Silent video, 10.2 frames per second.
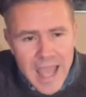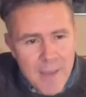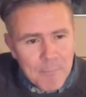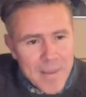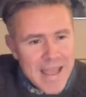
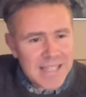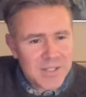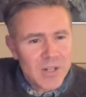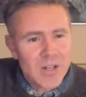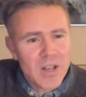I
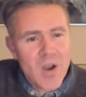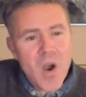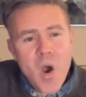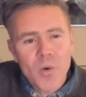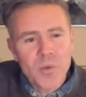passed
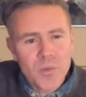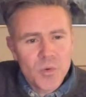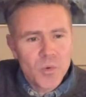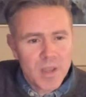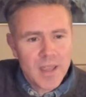along
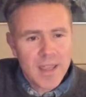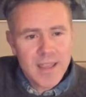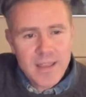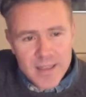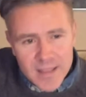the
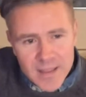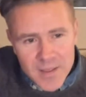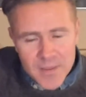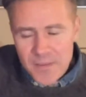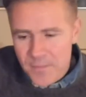way.
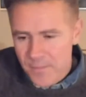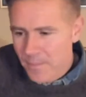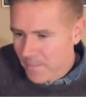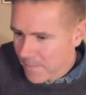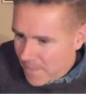
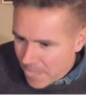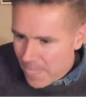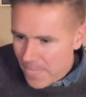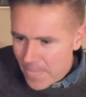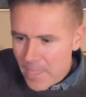
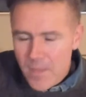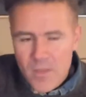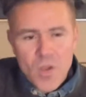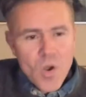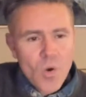
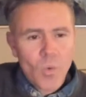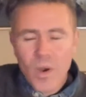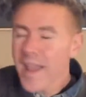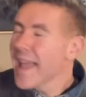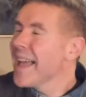
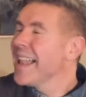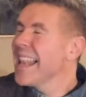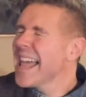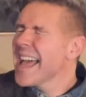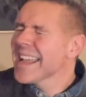
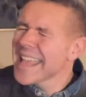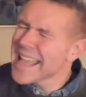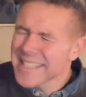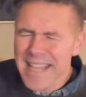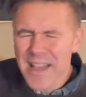Well, I
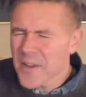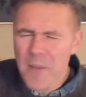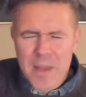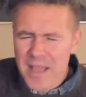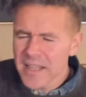got down
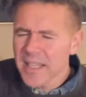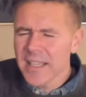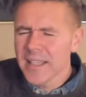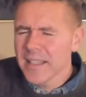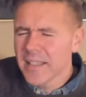on my
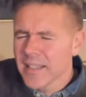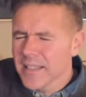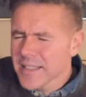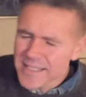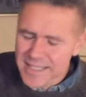
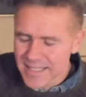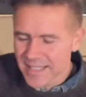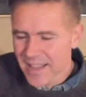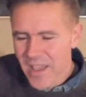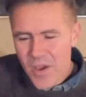
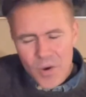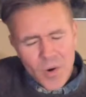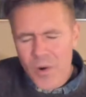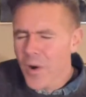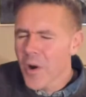knees.
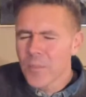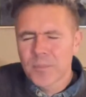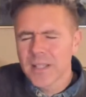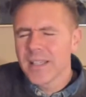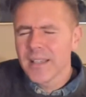Oh,
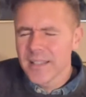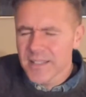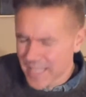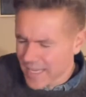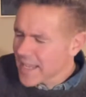
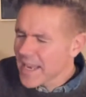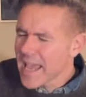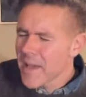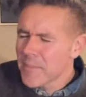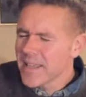please, and
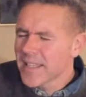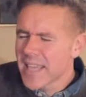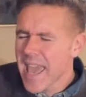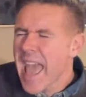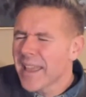I
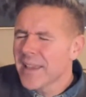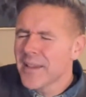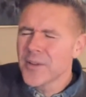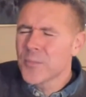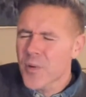
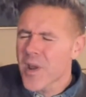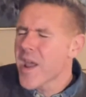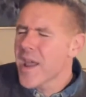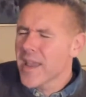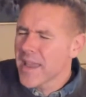began to
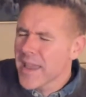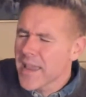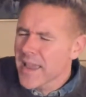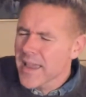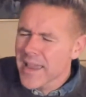
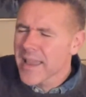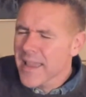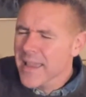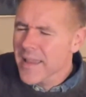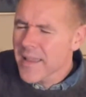pray.